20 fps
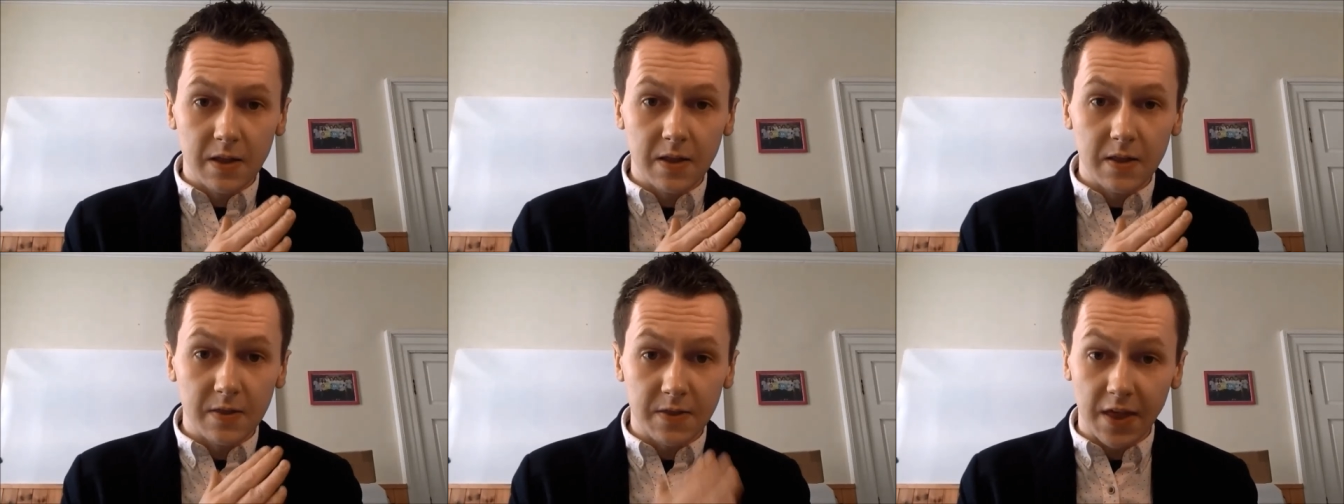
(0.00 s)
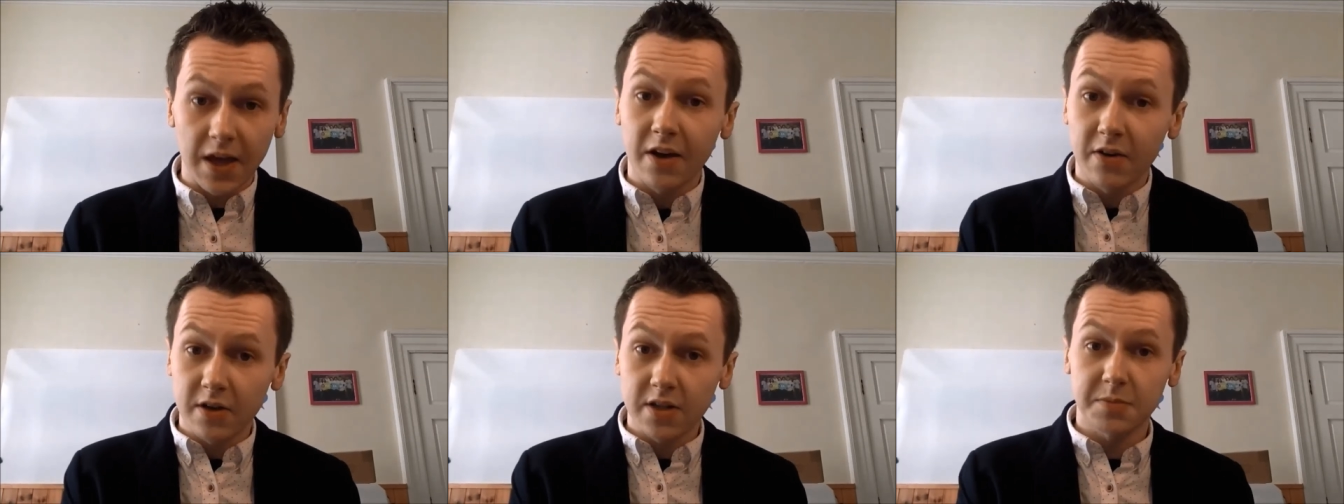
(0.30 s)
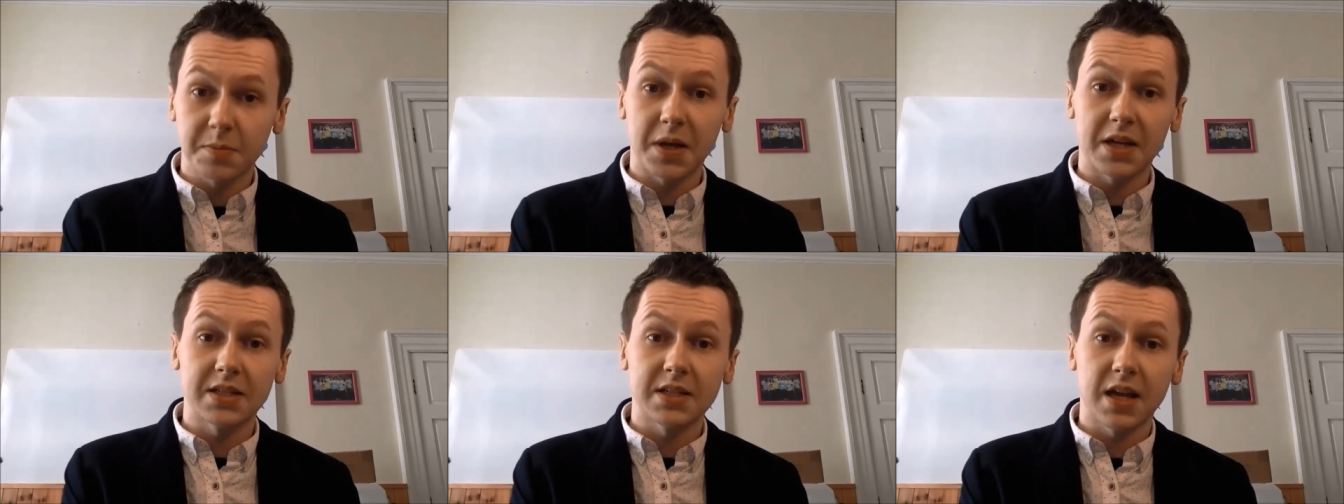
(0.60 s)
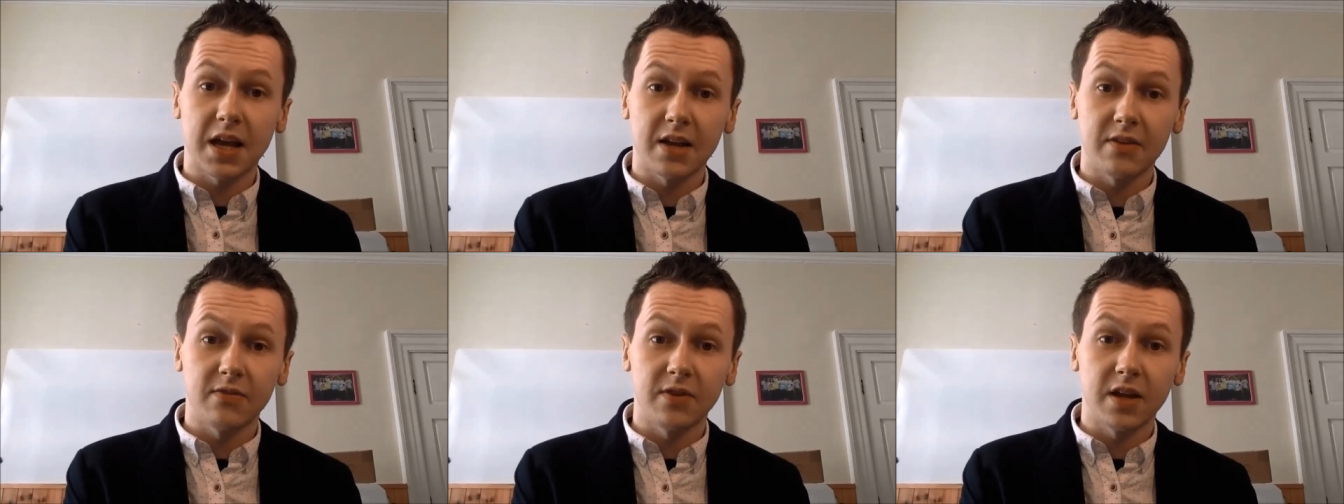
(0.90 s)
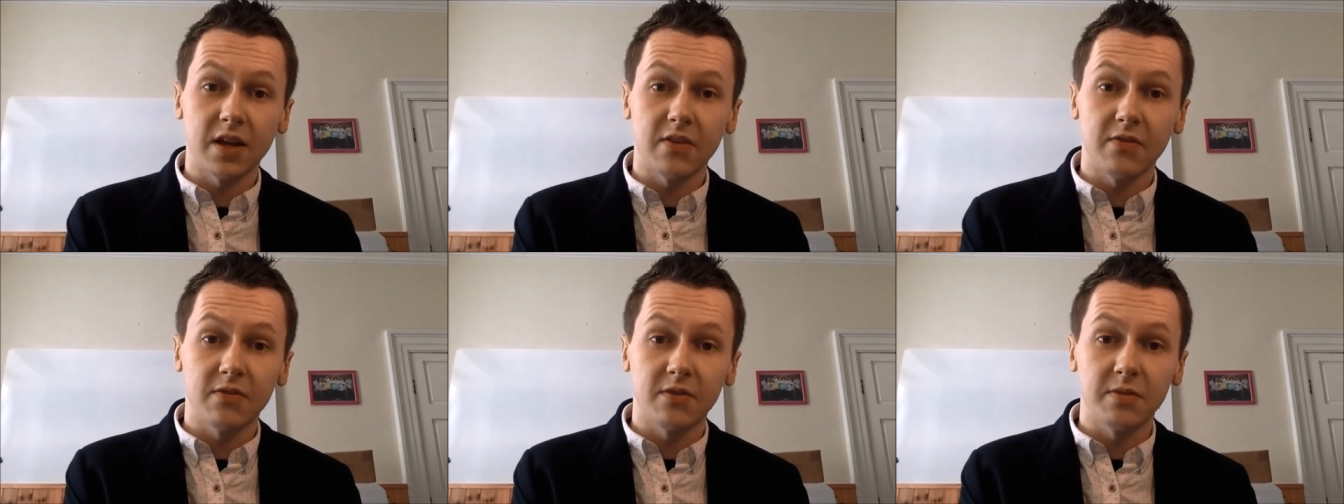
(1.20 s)
they are expected to
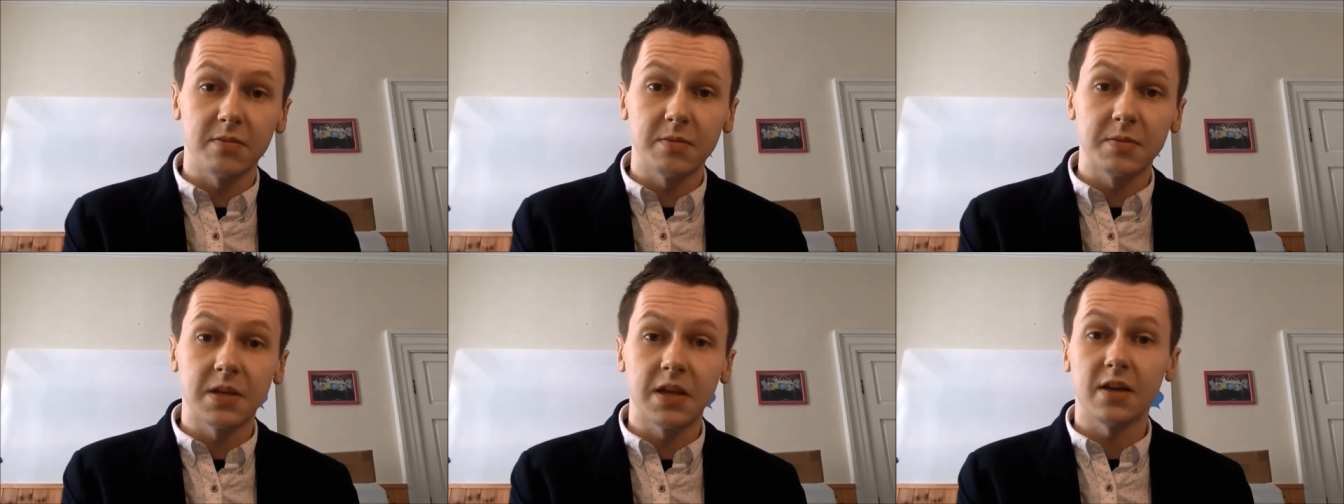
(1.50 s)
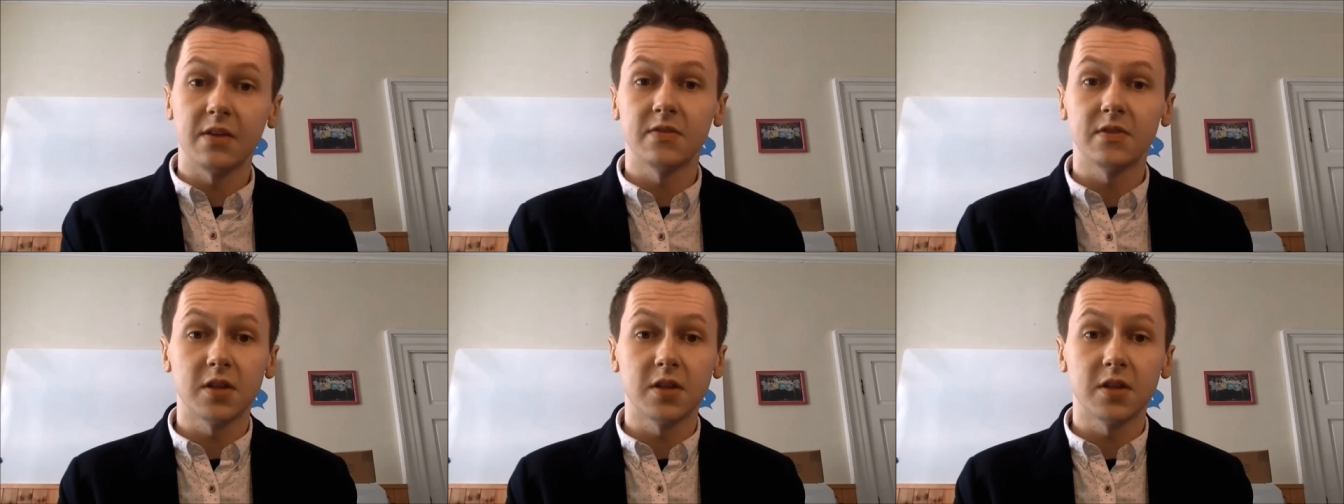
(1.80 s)
advocate for themselves.